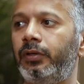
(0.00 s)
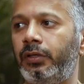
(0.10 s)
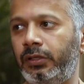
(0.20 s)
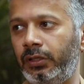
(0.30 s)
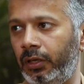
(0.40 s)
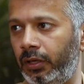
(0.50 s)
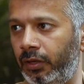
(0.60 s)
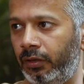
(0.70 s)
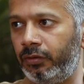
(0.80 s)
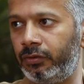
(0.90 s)
She
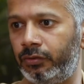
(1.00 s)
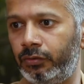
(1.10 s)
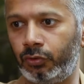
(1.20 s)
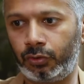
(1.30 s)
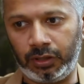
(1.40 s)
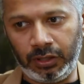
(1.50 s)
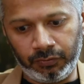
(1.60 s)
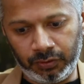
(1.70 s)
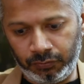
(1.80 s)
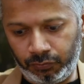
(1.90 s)
is, so
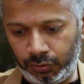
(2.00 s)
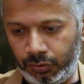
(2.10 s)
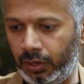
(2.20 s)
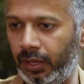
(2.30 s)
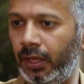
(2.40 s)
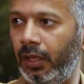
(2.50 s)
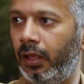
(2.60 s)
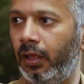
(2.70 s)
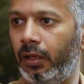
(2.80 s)
even for today,